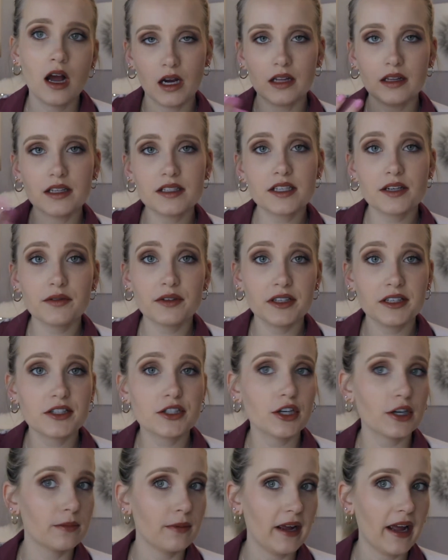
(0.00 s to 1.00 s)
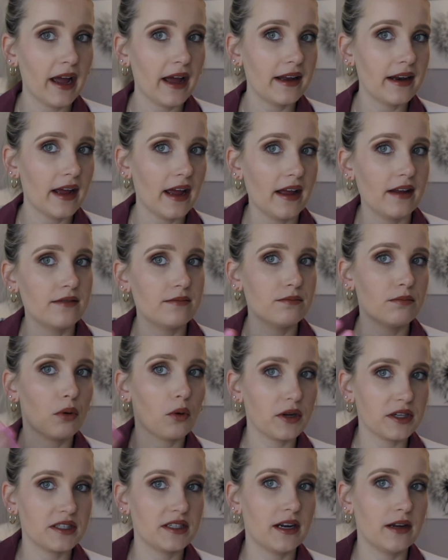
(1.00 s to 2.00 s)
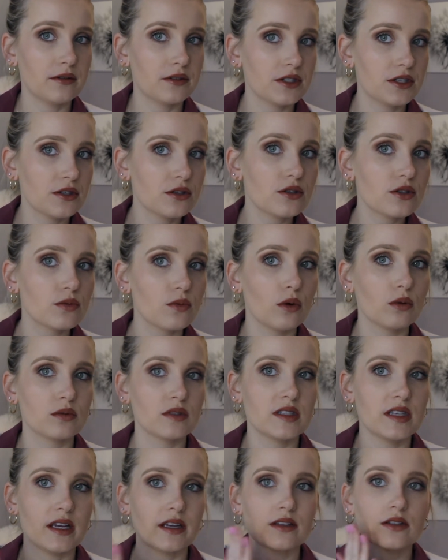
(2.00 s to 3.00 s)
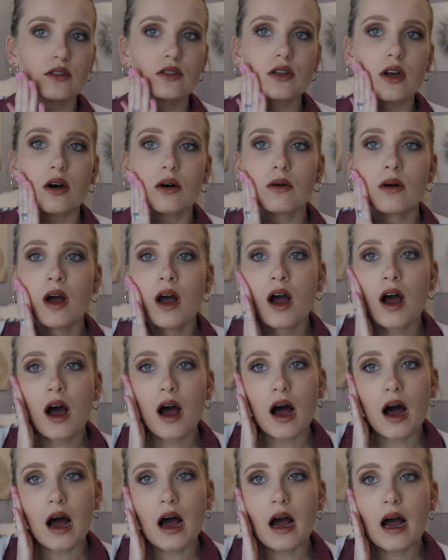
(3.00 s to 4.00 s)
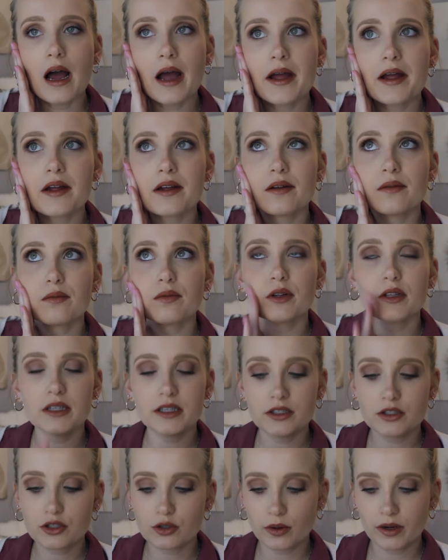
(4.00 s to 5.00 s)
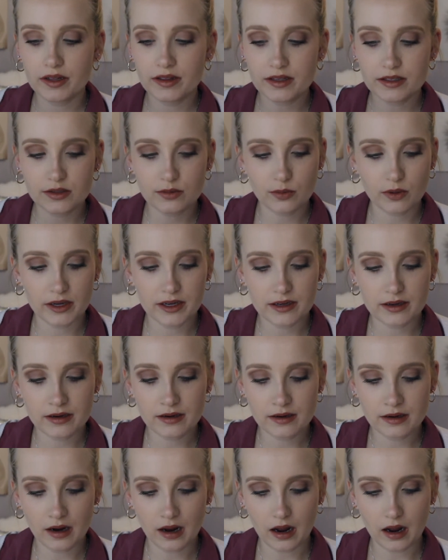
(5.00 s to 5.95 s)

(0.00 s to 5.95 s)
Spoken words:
Unless I really turn my head and point it out to you, you won't see it. So I really enjoy this one.